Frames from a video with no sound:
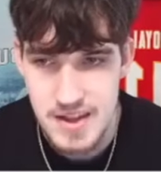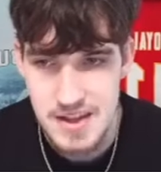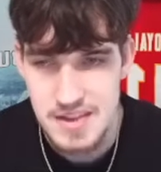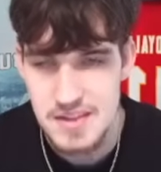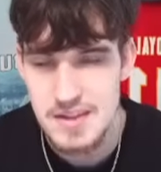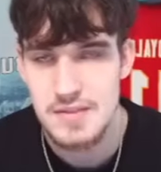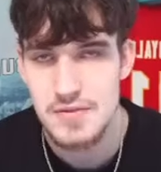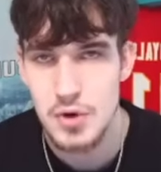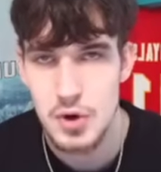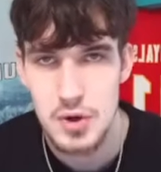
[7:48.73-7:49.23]
I
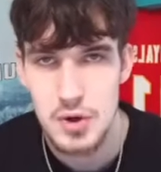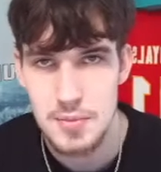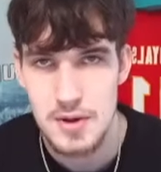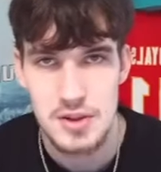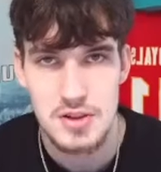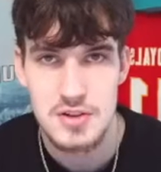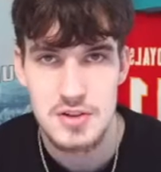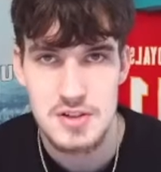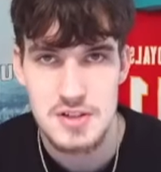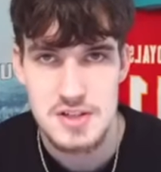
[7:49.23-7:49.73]
think I've already
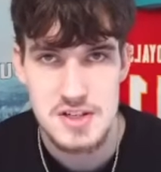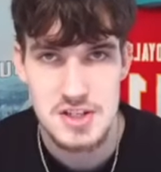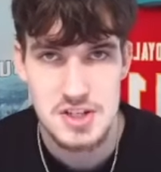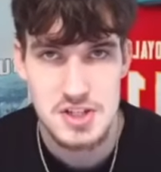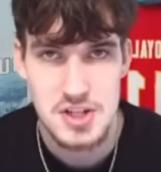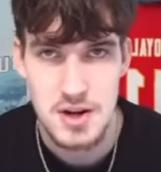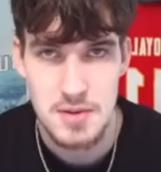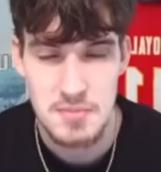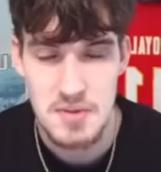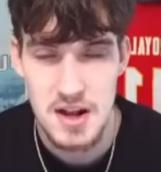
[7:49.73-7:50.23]
made the
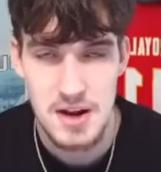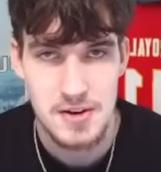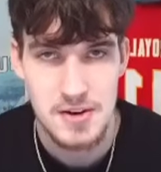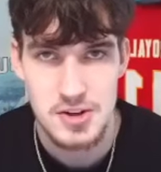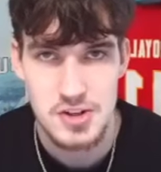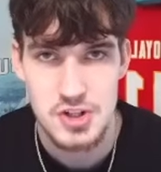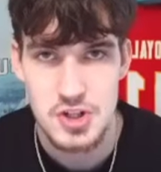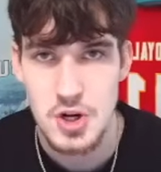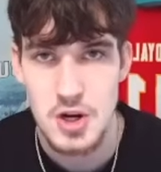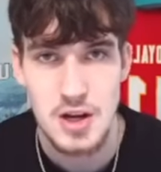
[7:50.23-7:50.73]
decision. I'm not
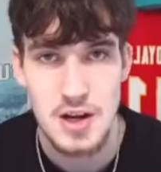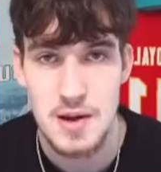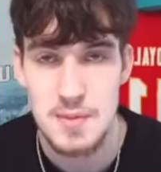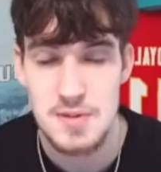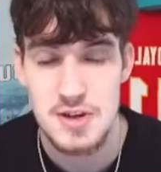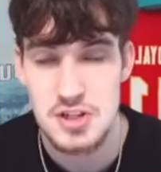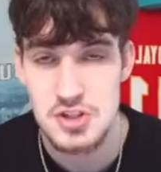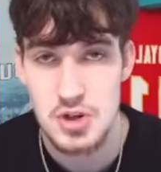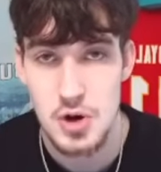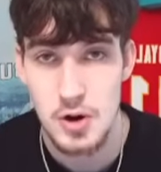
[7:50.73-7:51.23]
going to trade. I
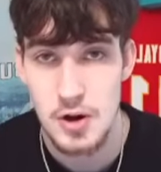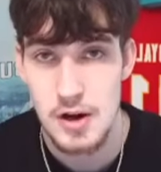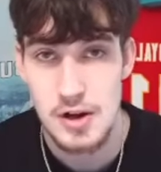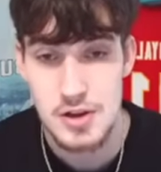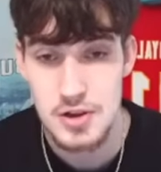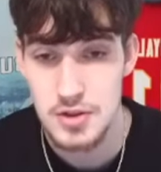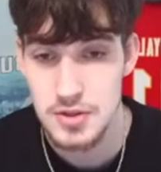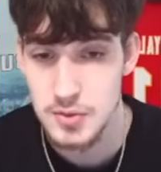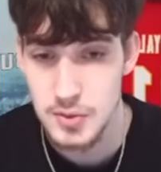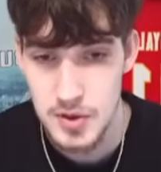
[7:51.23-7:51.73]
mean, it's
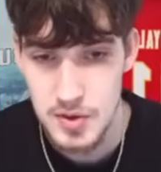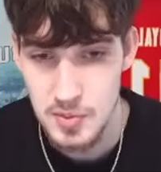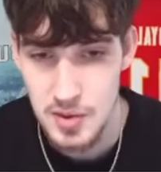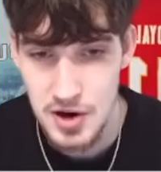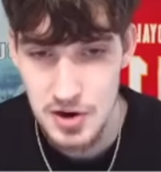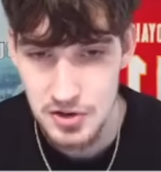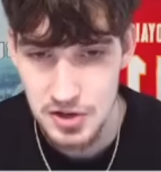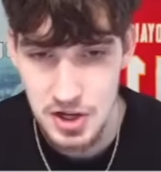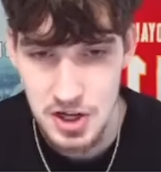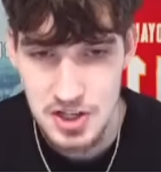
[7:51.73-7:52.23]
already a 3
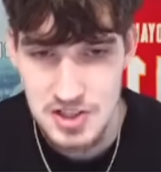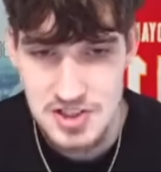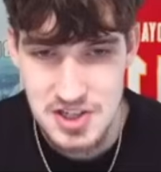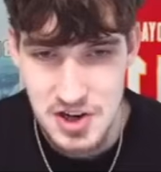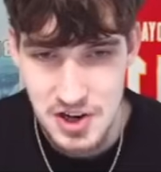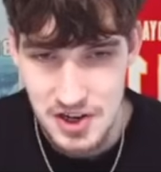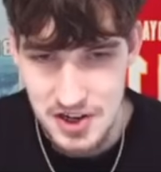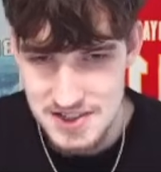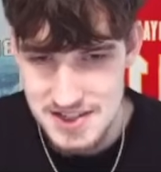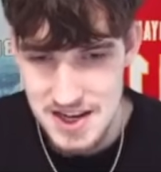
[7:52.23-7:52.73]
rounder.
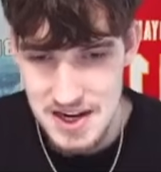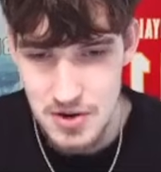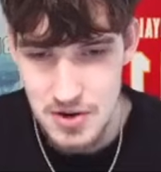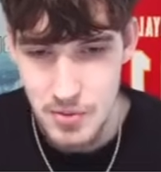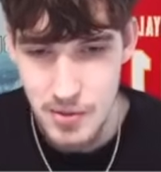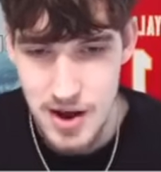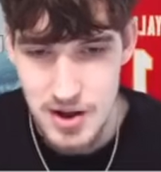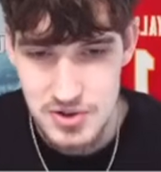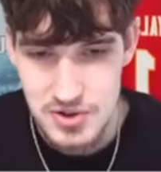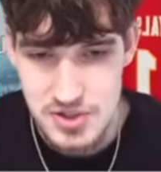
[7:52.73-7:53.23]
It's going to take
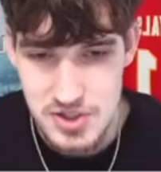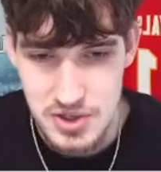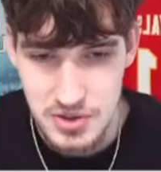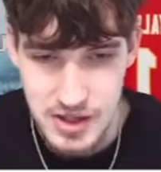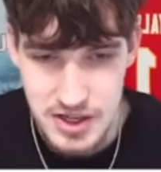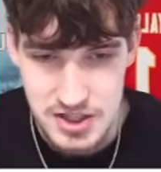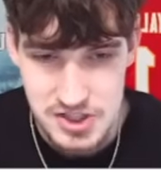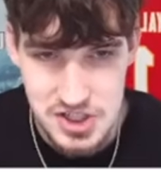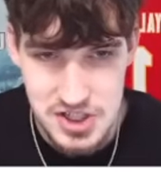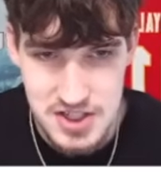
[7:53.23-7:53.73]
a while. So
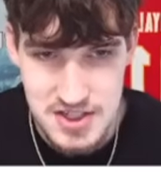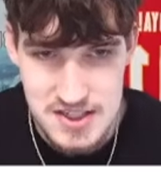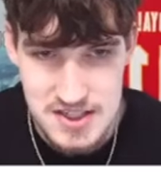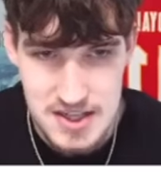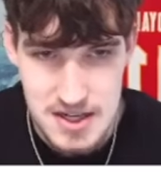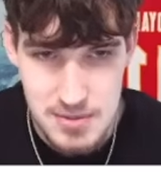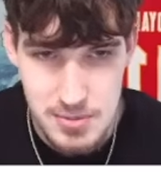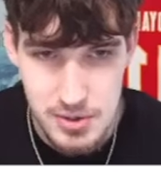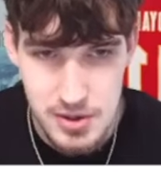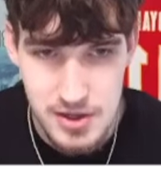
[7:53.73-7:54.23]
let's just
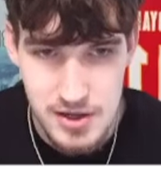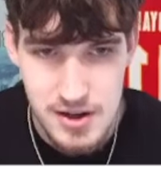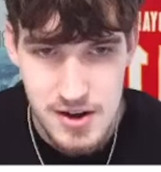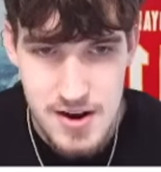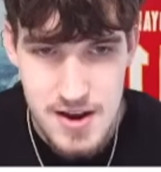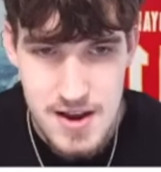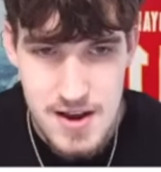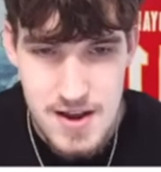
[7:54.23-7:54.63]
stay put.